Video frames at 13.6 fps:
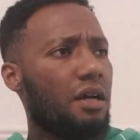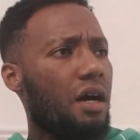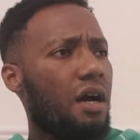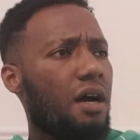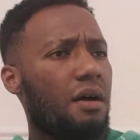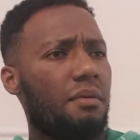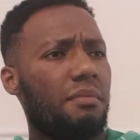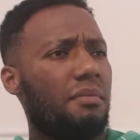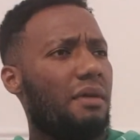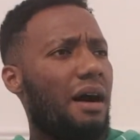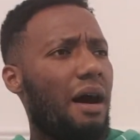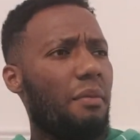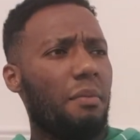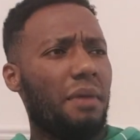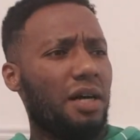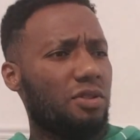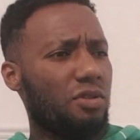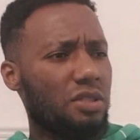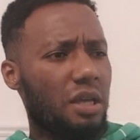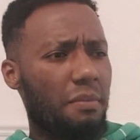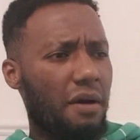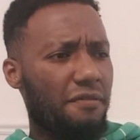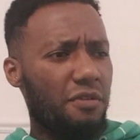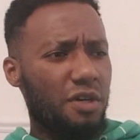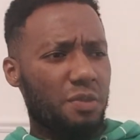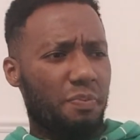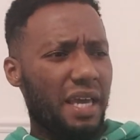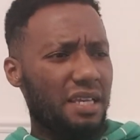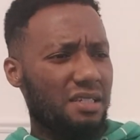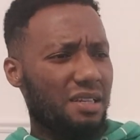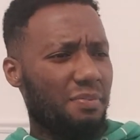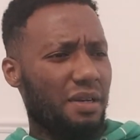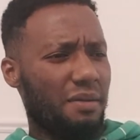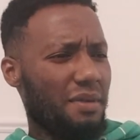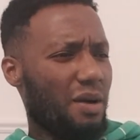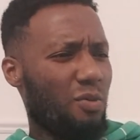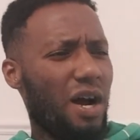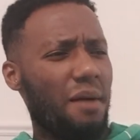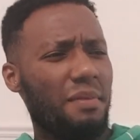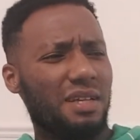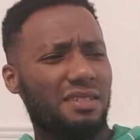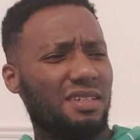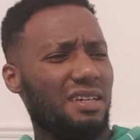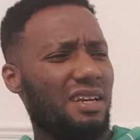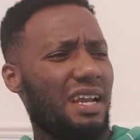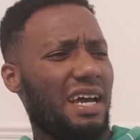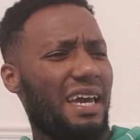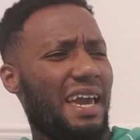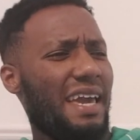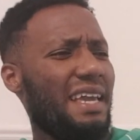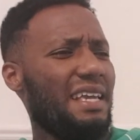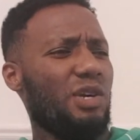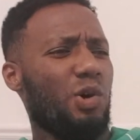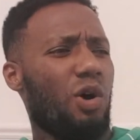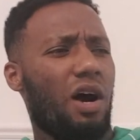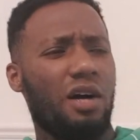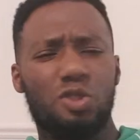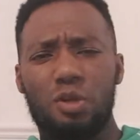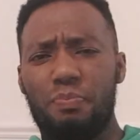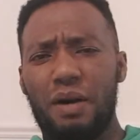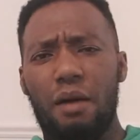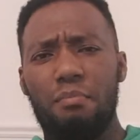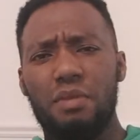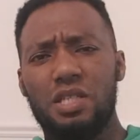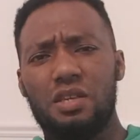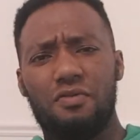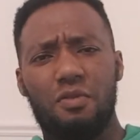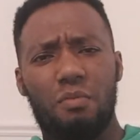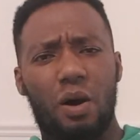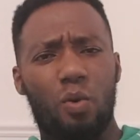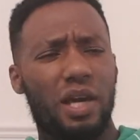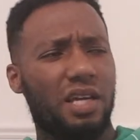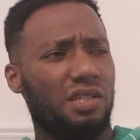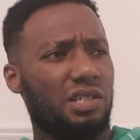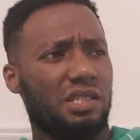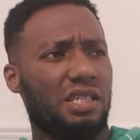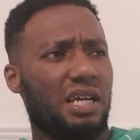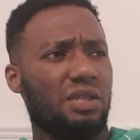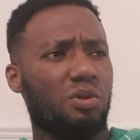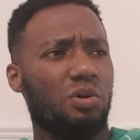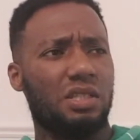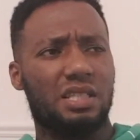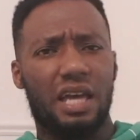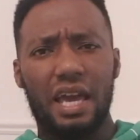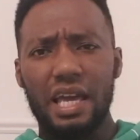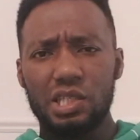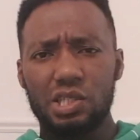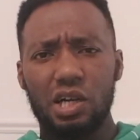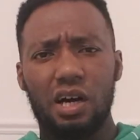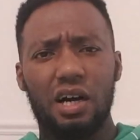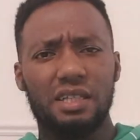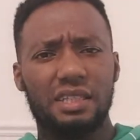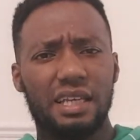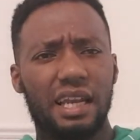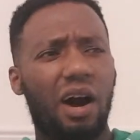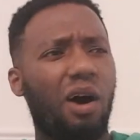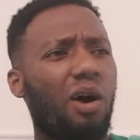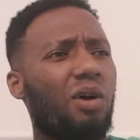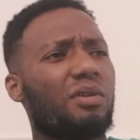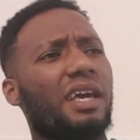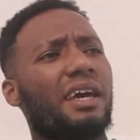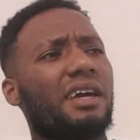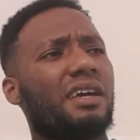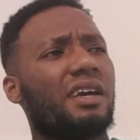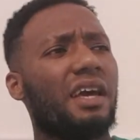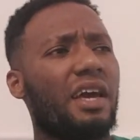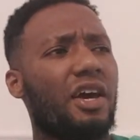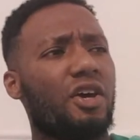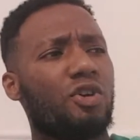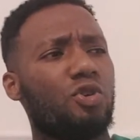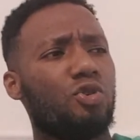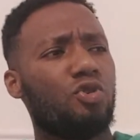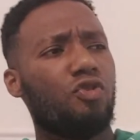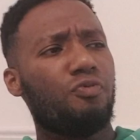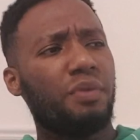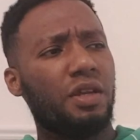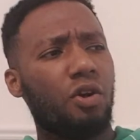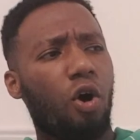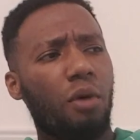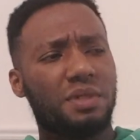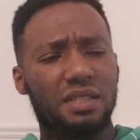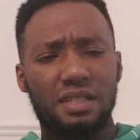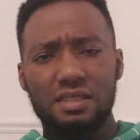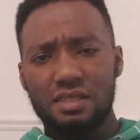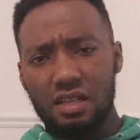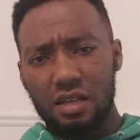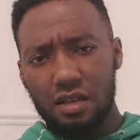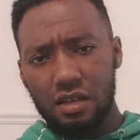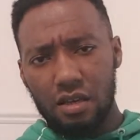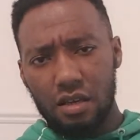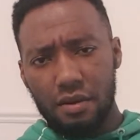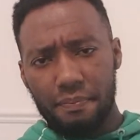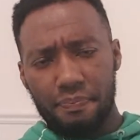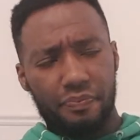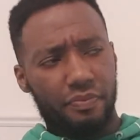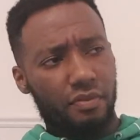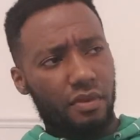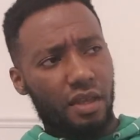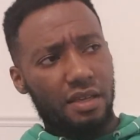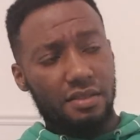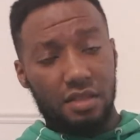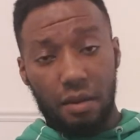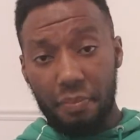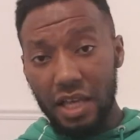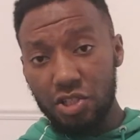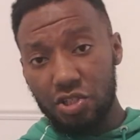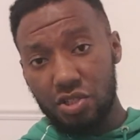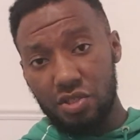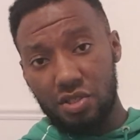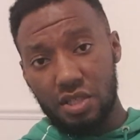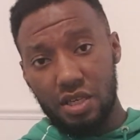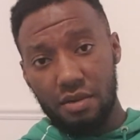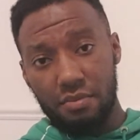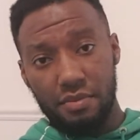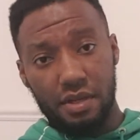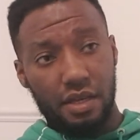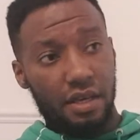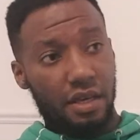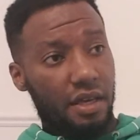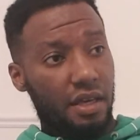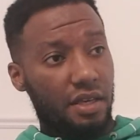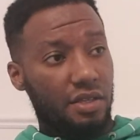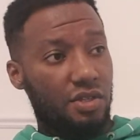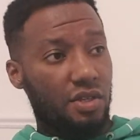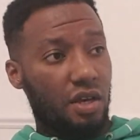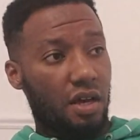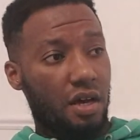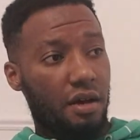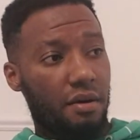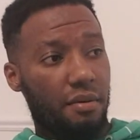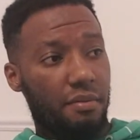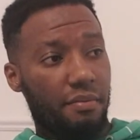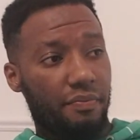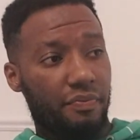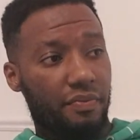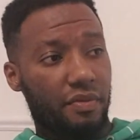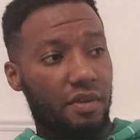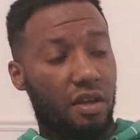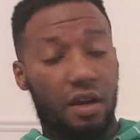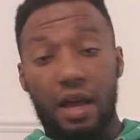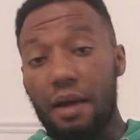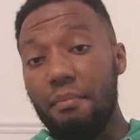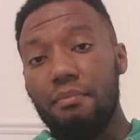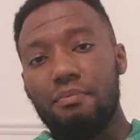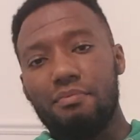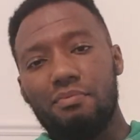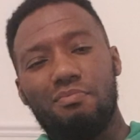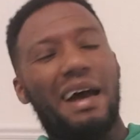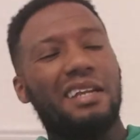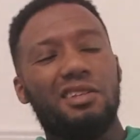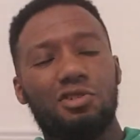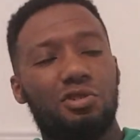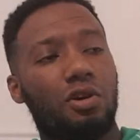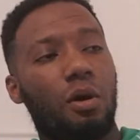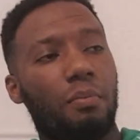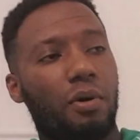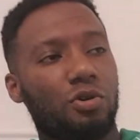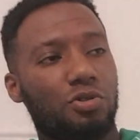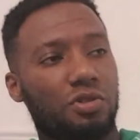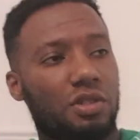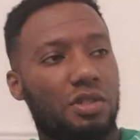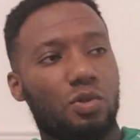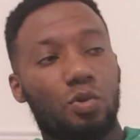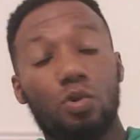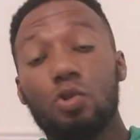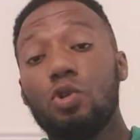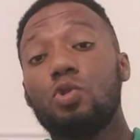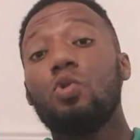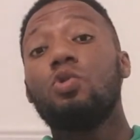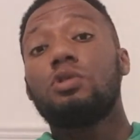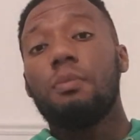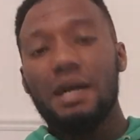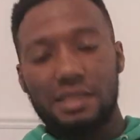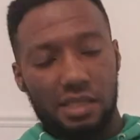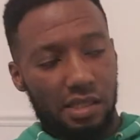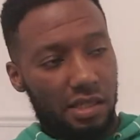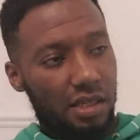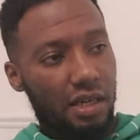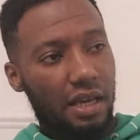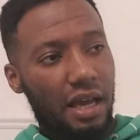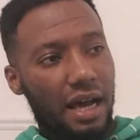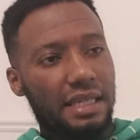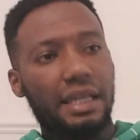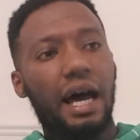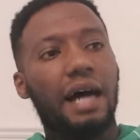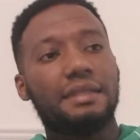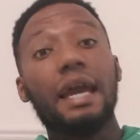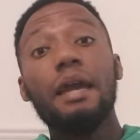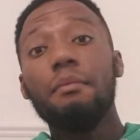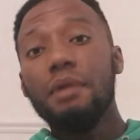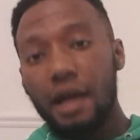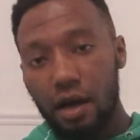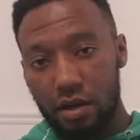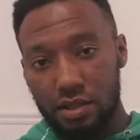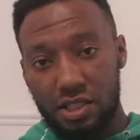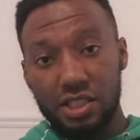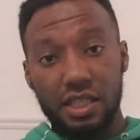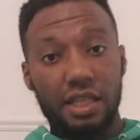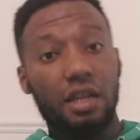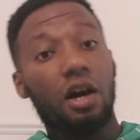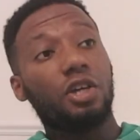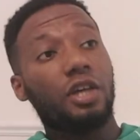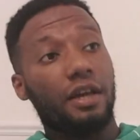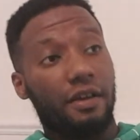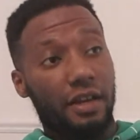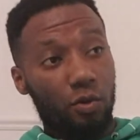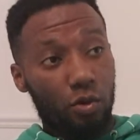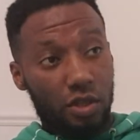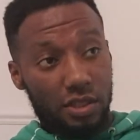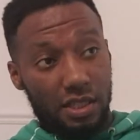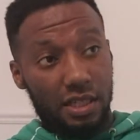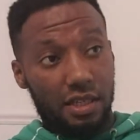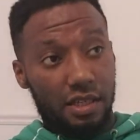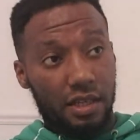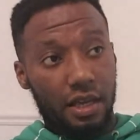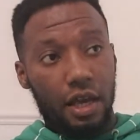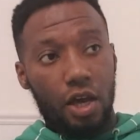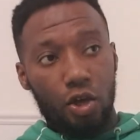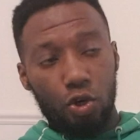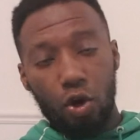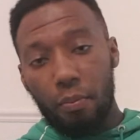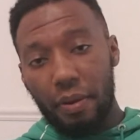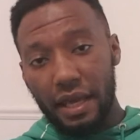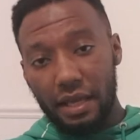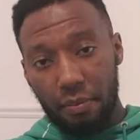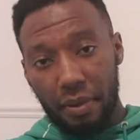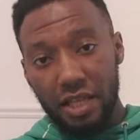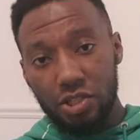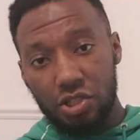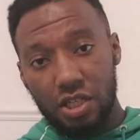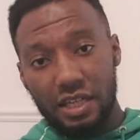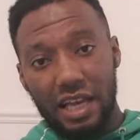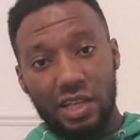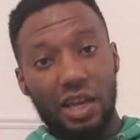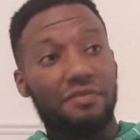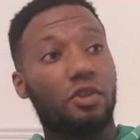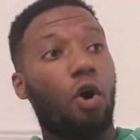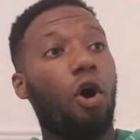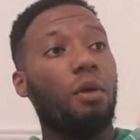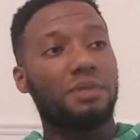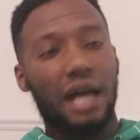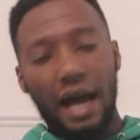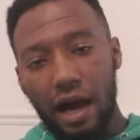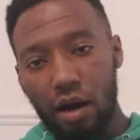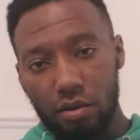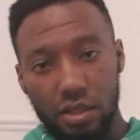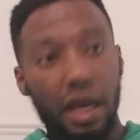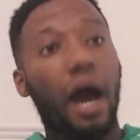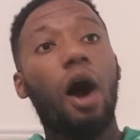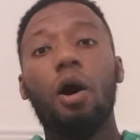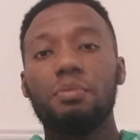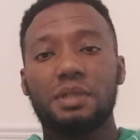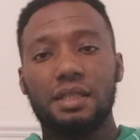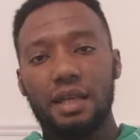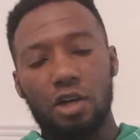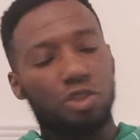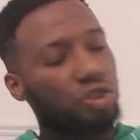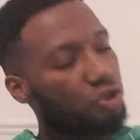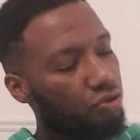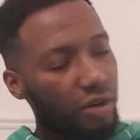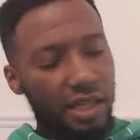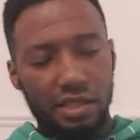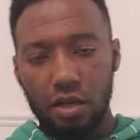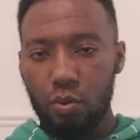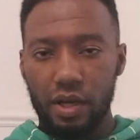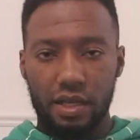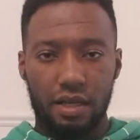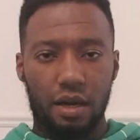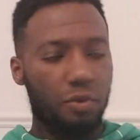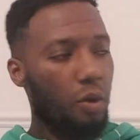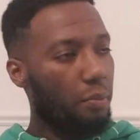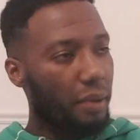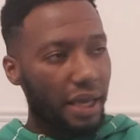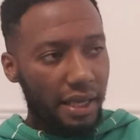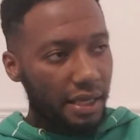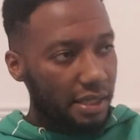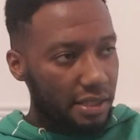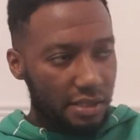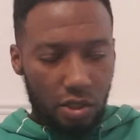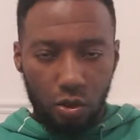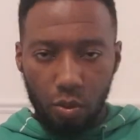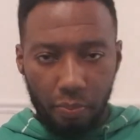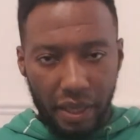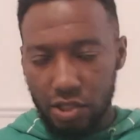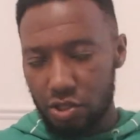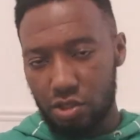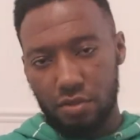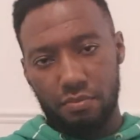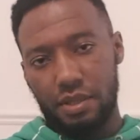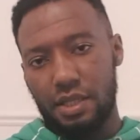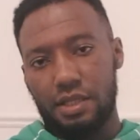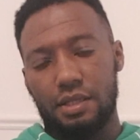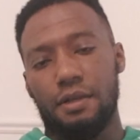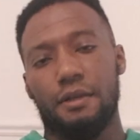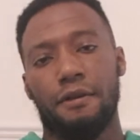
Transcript: I remember I looked at my first pay slip and I'm like, why am I seeing like £80 or £100 missing from my wages? And I took it to HR. They're like, oh, yeah. You've been opted into the pension scheme. It's like mandatory, compulsory. It's automatic. I said, nah, take me out. She said, nah, in order to not pay the pension and that, you have to opt out. Yeah, I opted out straight away. I'm not paying into no pension, blood.